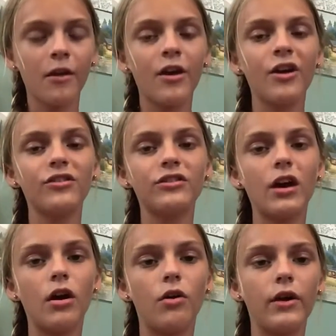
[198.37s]

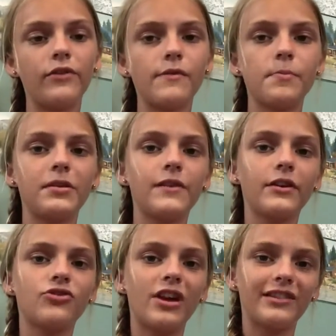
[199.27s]
So if you have a specific
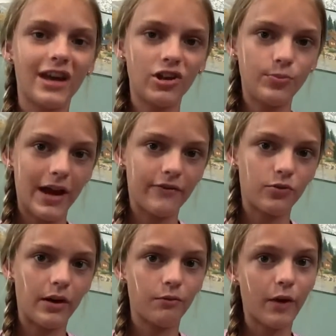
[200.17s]
dress code, you might have to wear
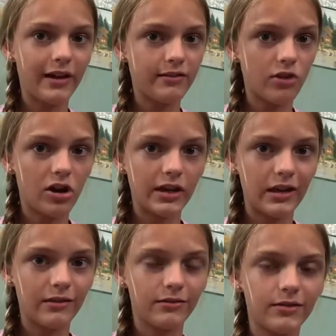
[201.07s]
white
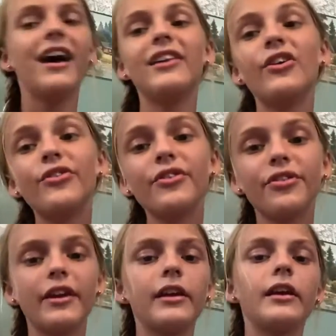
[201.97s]
stockings. Another
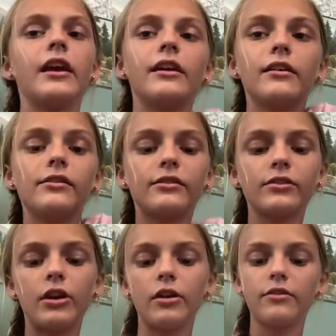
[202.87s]
thing is
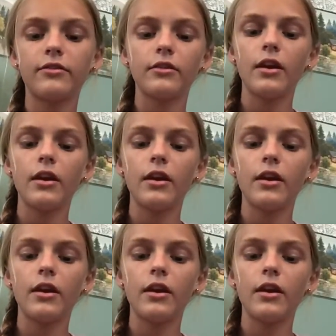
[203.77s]
skirts.